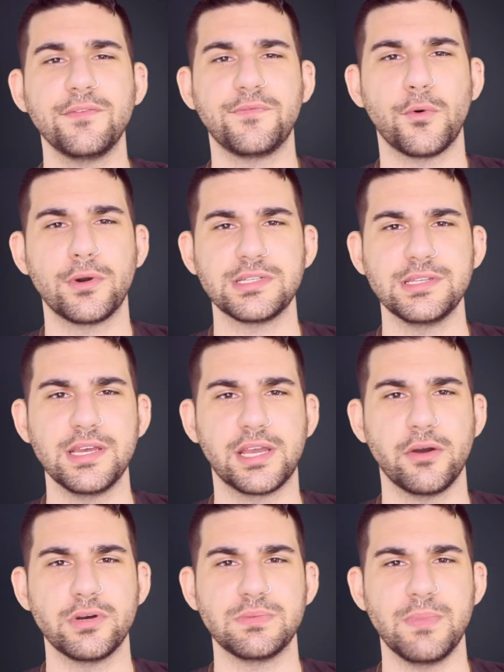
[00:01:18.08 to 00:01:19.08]
In the forest,
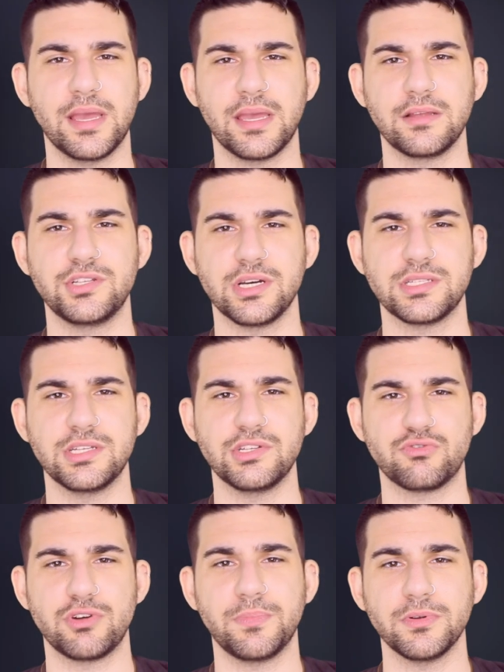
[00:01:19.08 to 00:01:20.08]
Nico is making Justin
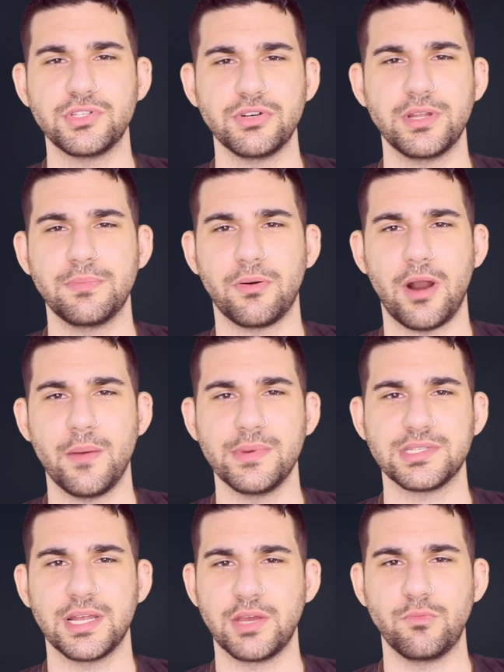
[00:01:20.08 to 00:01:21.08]
triple duty
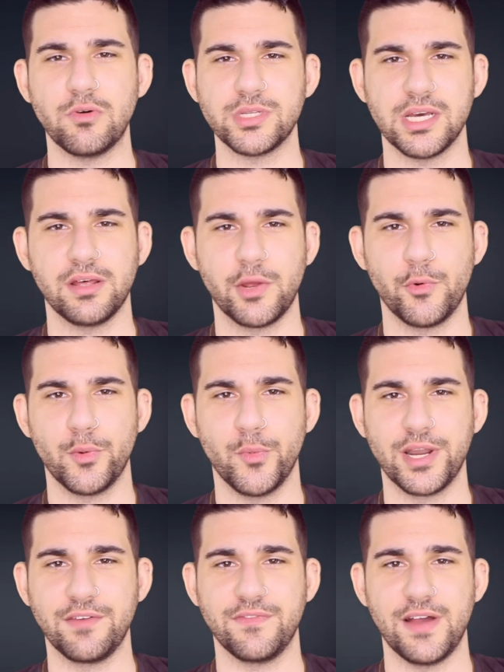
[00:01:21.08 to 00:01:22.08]
promise that he won't tell anyone
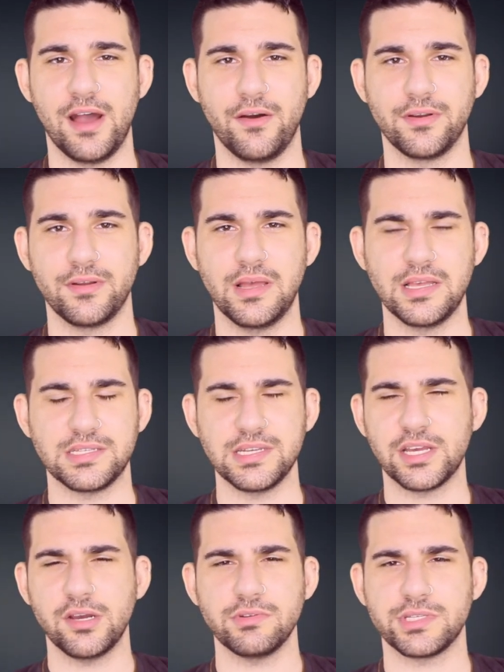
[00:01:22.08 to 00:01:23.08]
what he found. Is
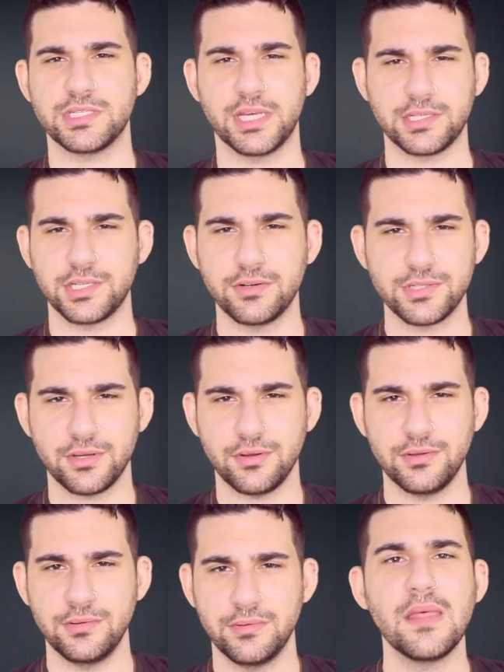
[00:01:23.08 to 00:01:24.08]
Nico six years
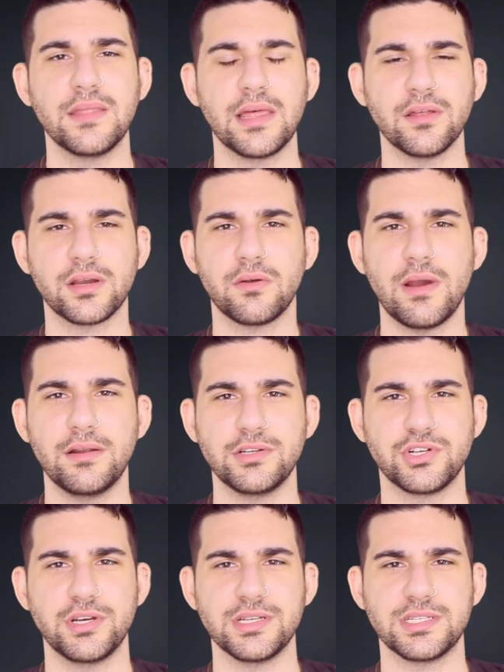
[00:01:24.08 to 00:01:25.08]
old? They look around a
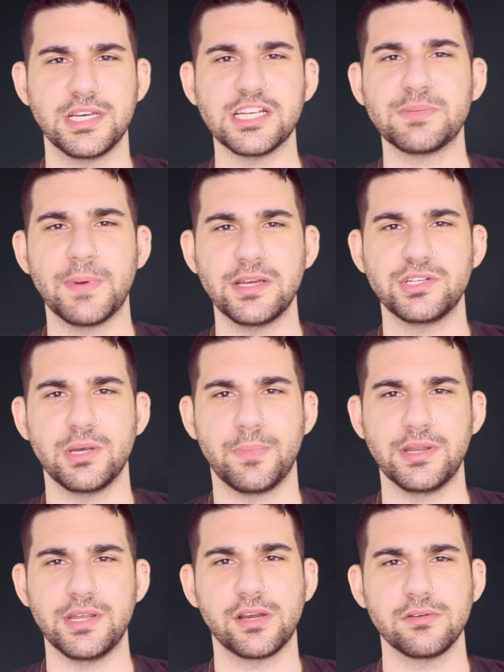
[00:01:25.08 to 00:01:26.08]
tree to see a spaceship,
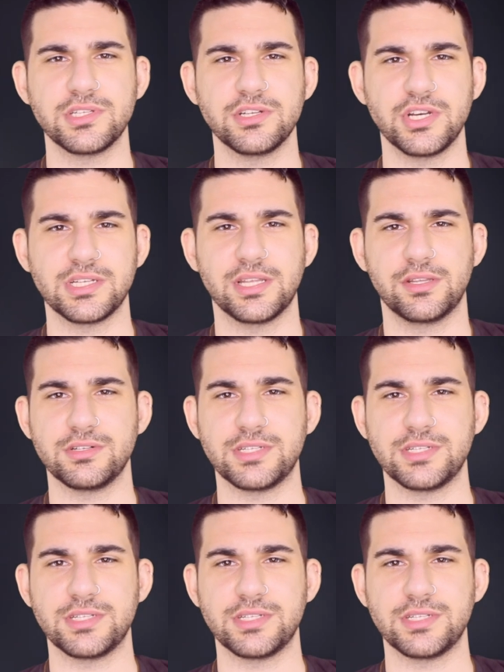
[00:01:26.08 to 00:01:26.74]
and Nico suggests that